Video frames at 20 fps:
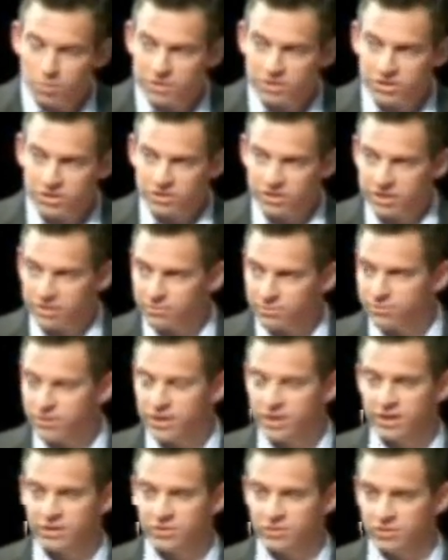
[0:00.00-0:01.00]
opens such an
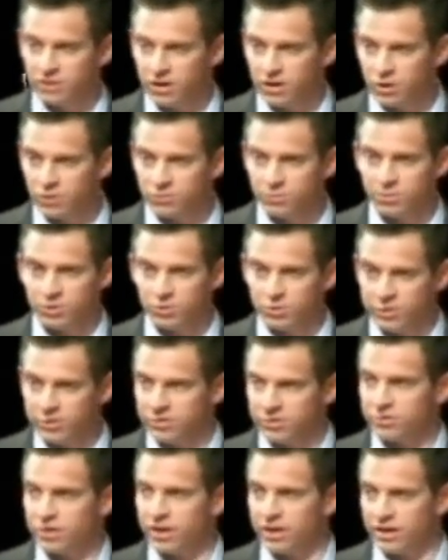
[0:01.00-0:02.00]
invidious gulf
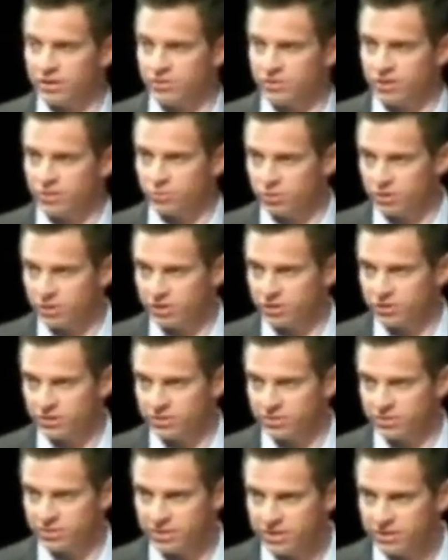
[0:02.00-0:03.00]
between science and
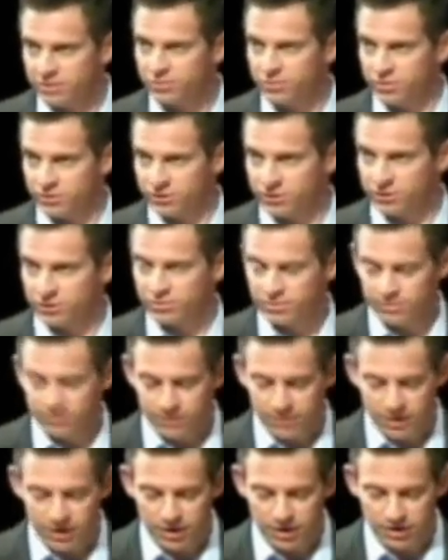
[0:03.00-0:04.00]
religion, the difference
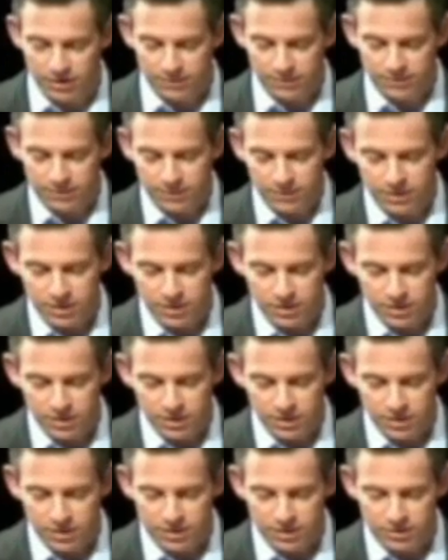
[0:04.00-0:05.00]
here
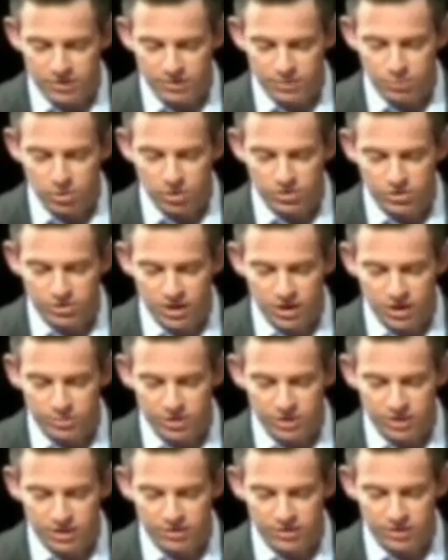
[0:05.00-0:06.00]
in this approach
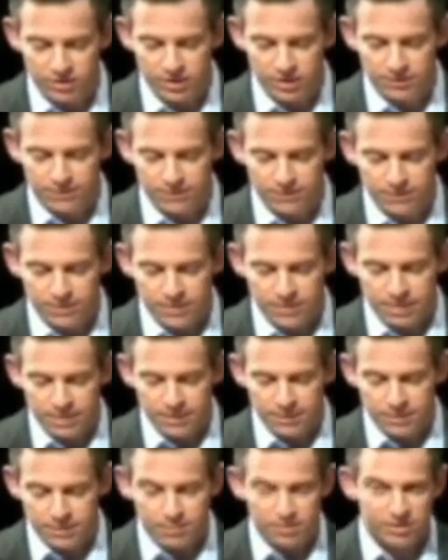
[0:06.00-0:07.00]
to objectivity.
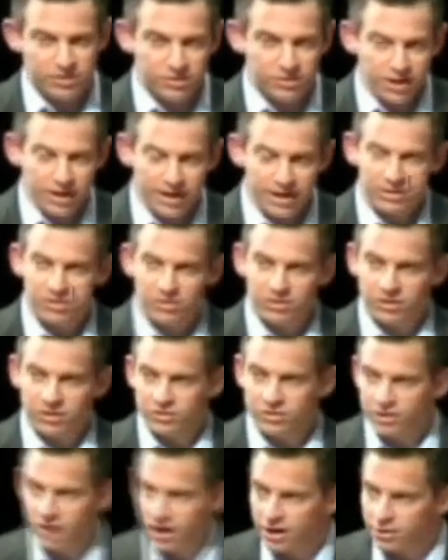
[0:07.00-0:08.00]
But science
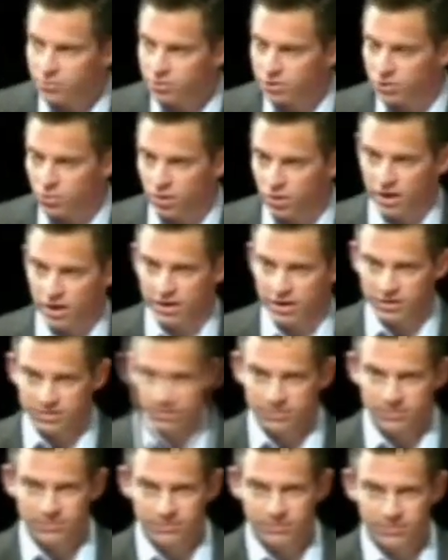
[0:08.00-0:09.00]
does not
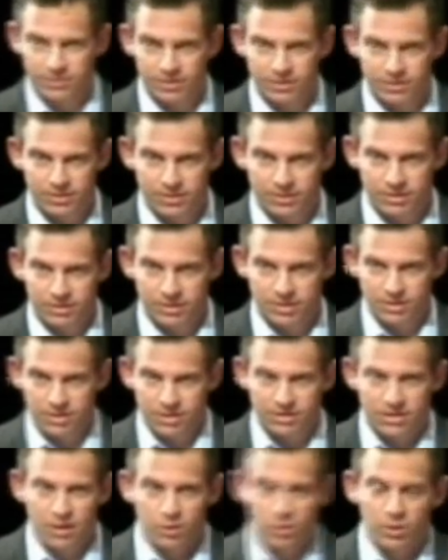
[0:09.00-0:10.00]
require
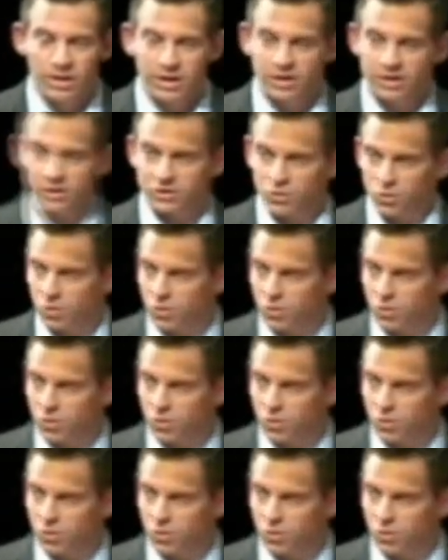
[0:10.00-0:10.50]
that we